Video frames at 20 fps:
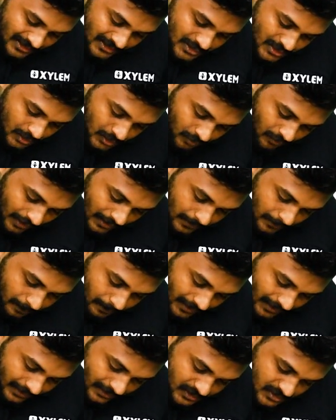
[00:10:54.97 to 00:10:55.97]
into 1
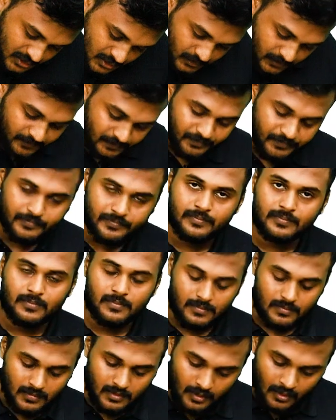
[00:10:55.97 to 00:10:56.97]
by 2
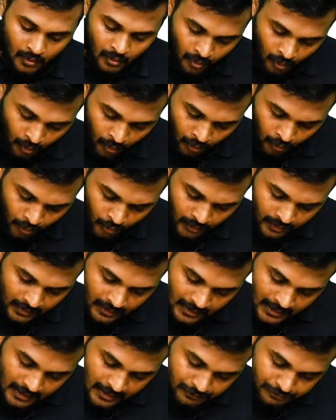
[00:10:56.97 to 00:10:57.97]
or
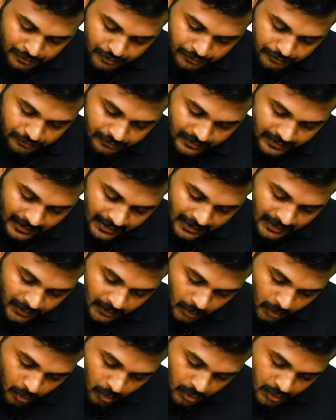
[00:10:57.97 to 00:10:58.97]
15
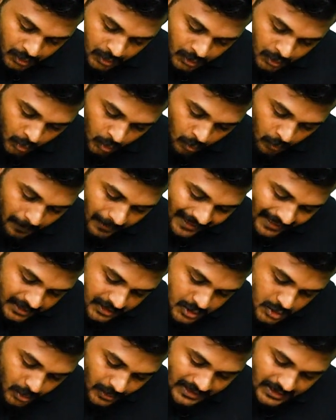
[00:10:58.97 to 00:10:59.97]
root 2 by
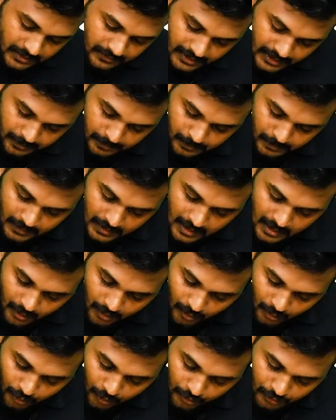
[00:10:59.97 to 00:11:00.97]
2 ennu varum
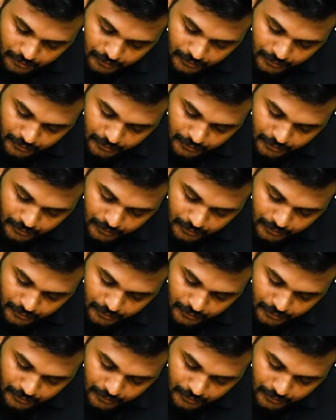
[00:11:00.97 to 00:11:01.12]
or